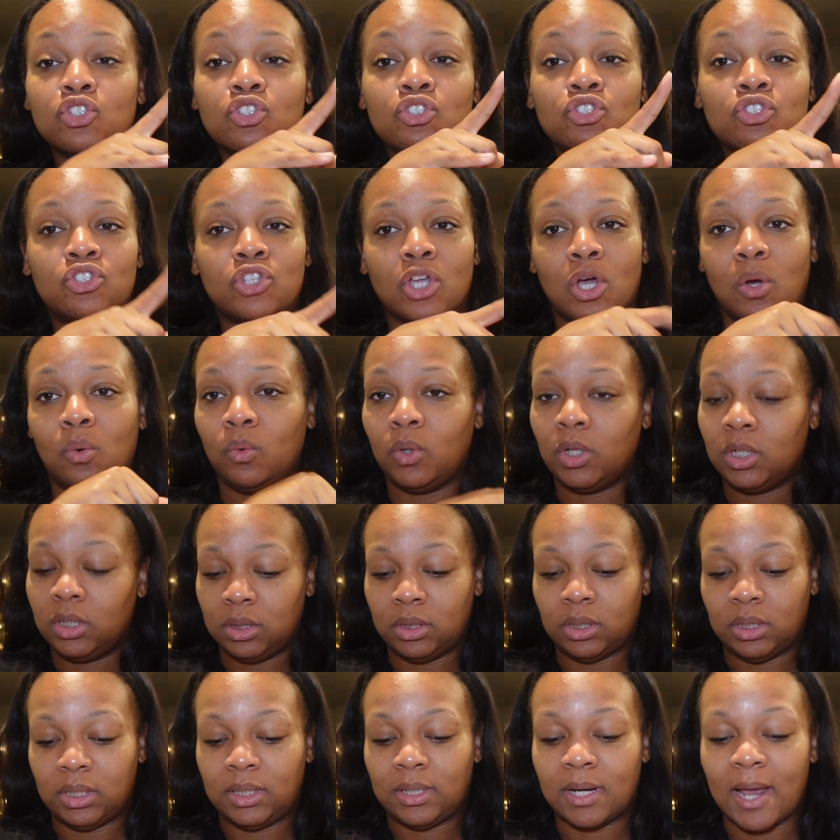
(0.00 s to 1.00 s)
So
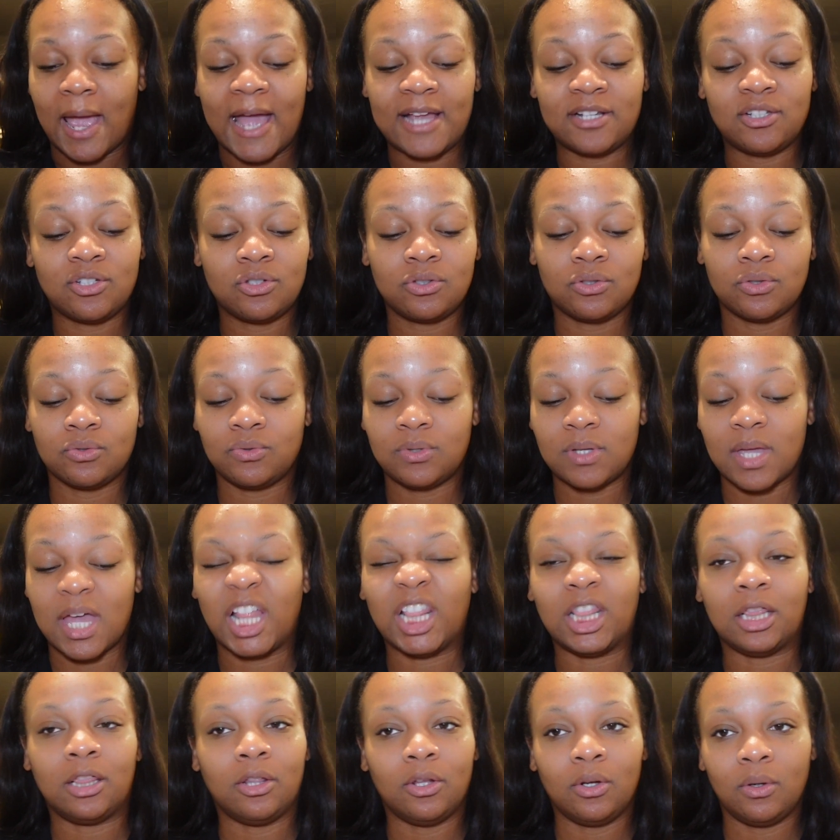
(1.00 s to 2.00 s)
good. I just threw a
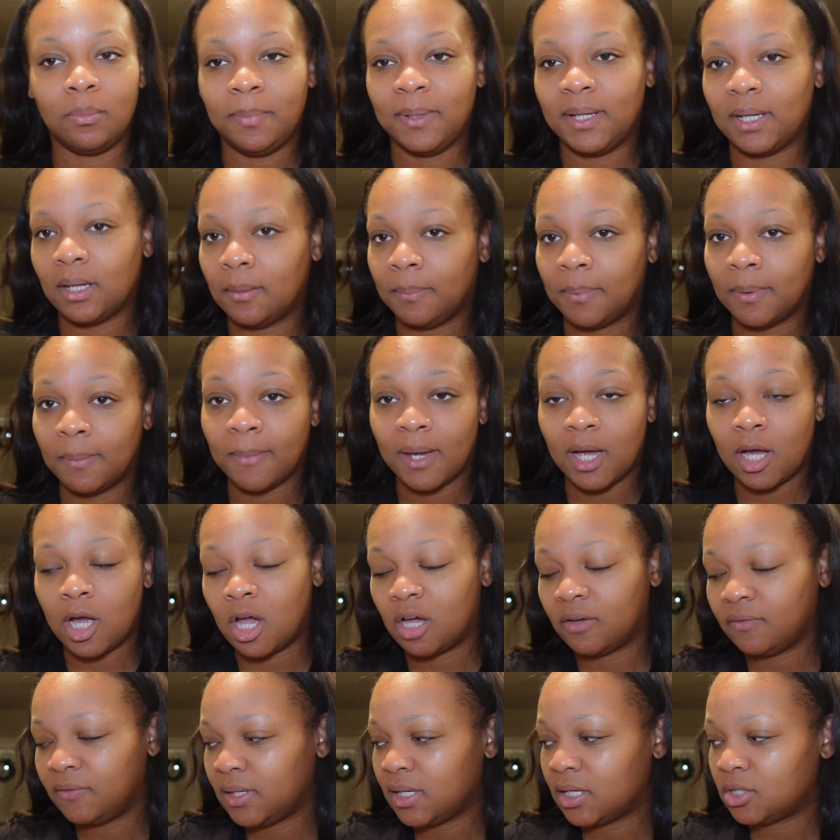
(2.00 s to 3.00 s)
little bit up in my
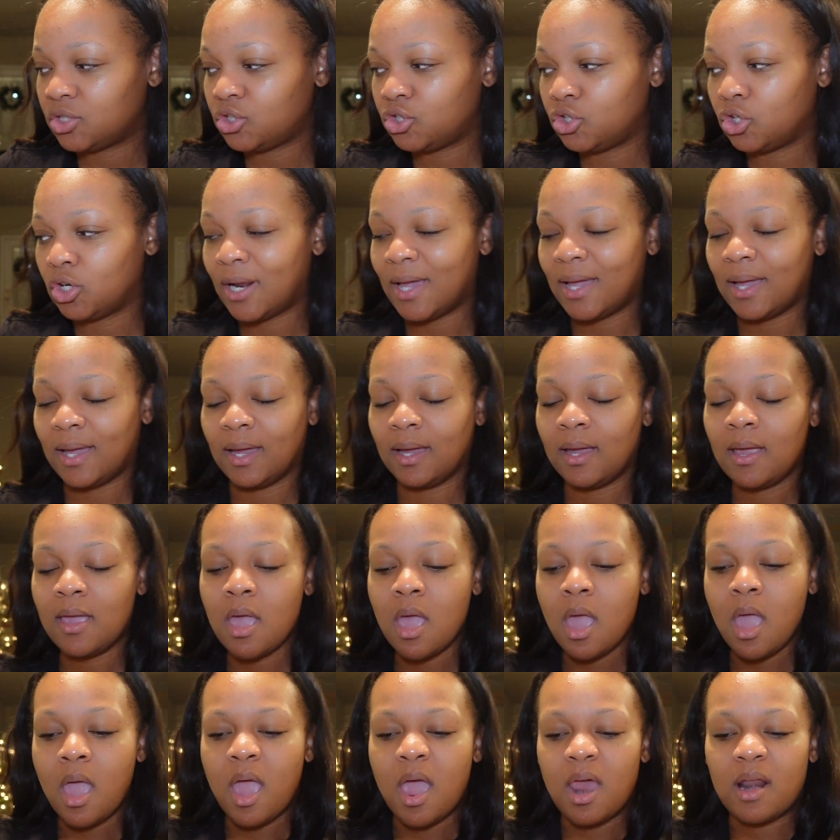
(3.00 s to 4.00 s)
coffee yesterday
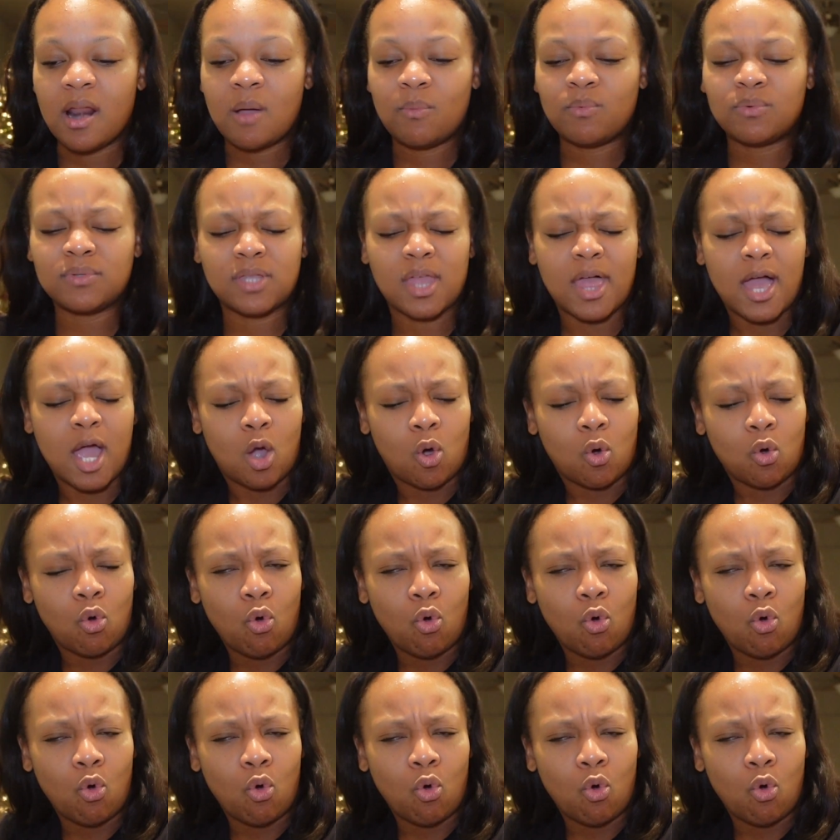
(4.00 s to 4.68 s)
and I was like,